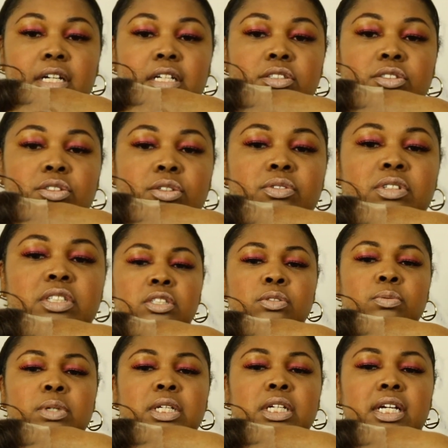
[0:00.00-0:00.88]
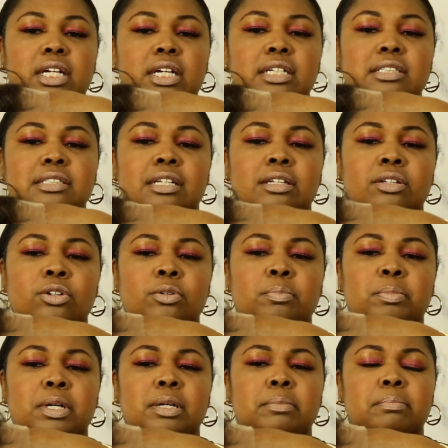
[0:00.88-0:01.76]
So this one is a little
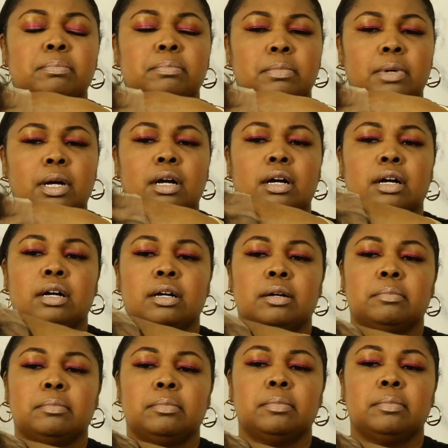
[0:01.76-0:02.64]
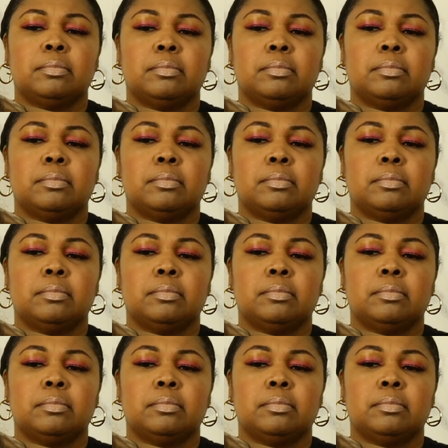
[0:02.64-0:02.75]
bit um,